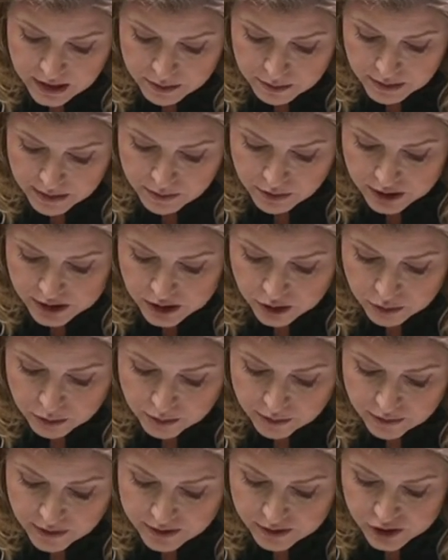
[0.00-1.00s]
my right
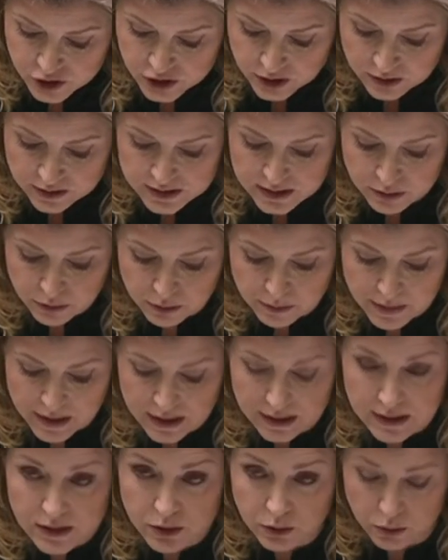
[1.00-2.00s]
honourable friend the Chancellor will
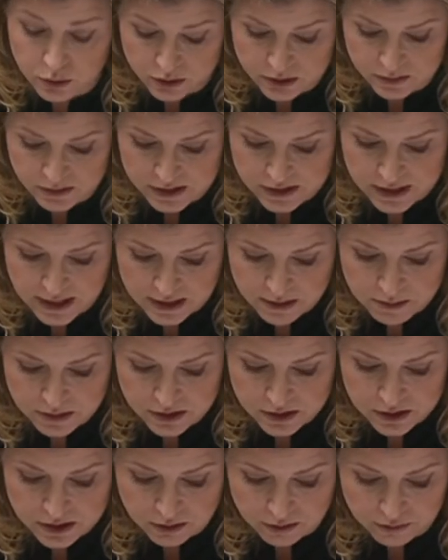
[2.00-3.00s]
make his autumn statement,